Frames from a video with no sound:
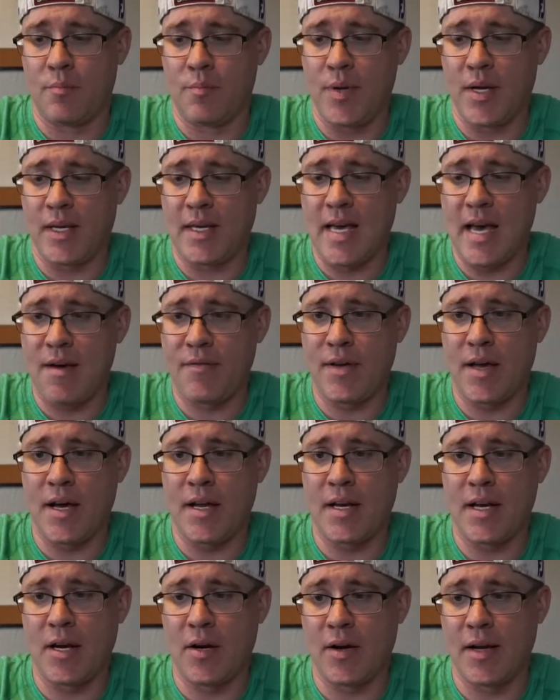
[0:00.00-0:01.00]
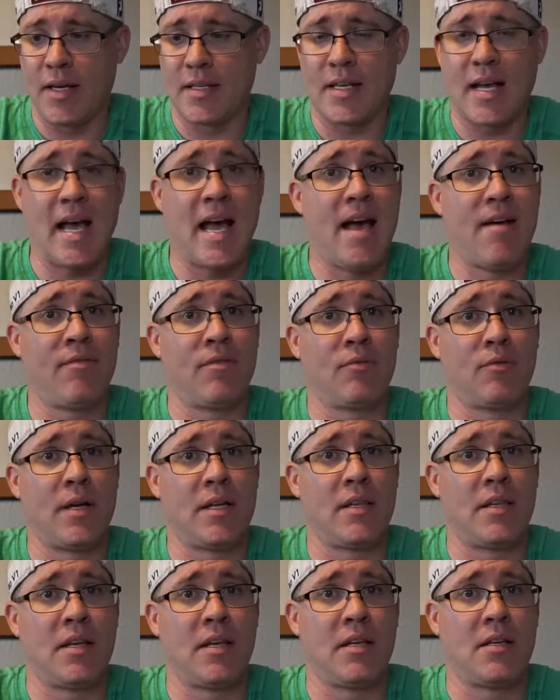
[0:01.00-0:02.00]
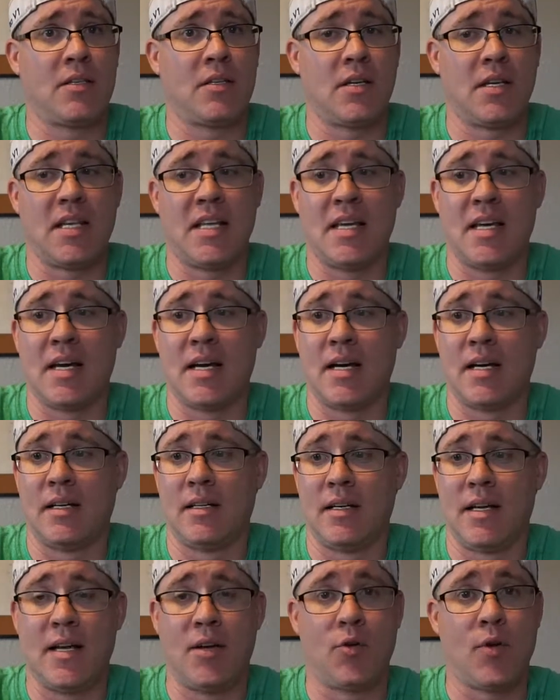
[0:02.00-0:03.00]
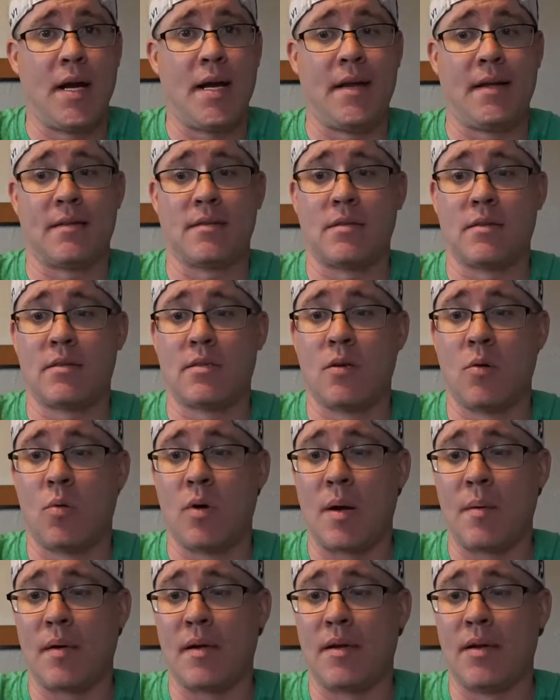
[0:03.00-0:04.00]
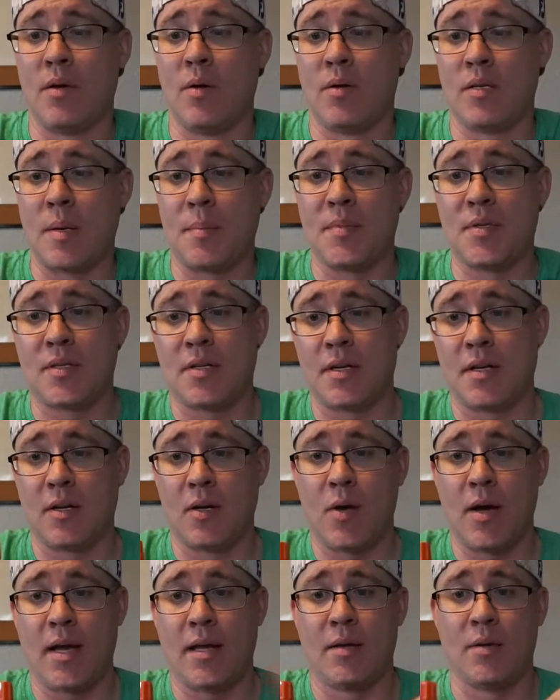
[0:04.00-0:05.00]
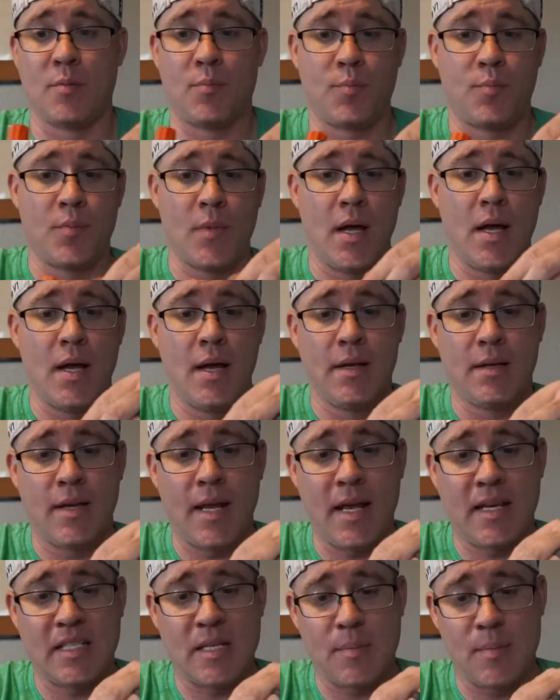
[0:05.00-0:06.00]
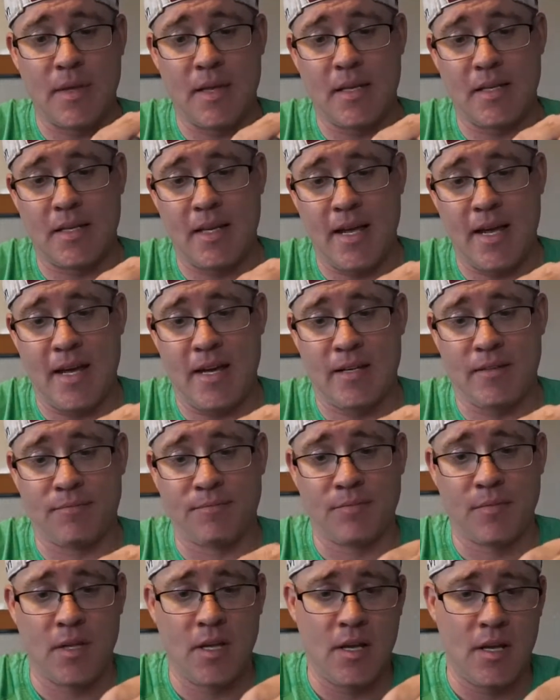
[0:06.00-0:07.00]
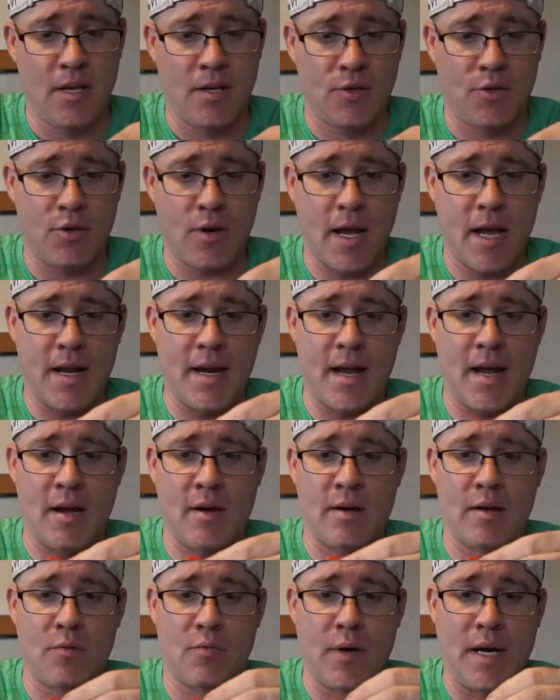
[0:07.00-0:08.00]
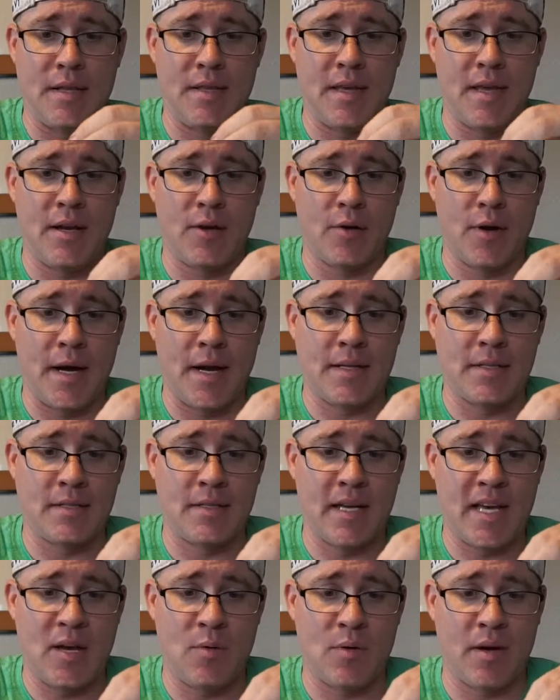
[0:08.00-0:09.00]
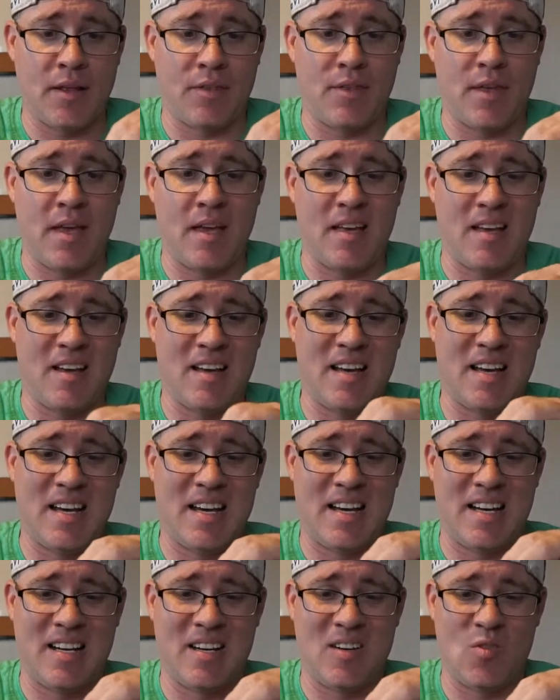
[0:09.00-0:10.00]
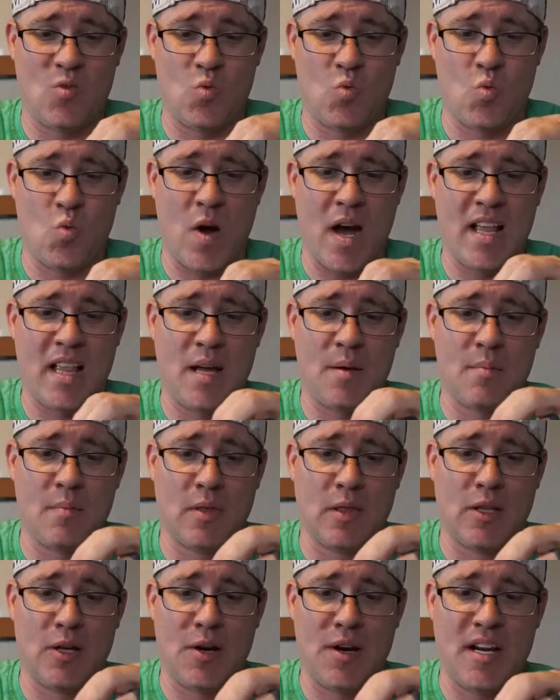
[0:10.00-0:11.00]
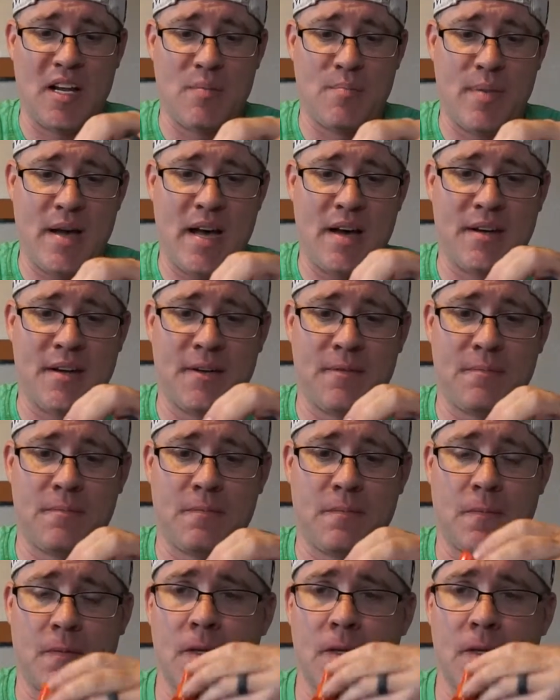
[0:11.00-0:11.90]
Big caveat here is I haven't read the ingredients. So what I'm going to do is I'm just going to go ahead and take some of this down, try it out, read the ingredients, and tell you what I think while I'm learning about it.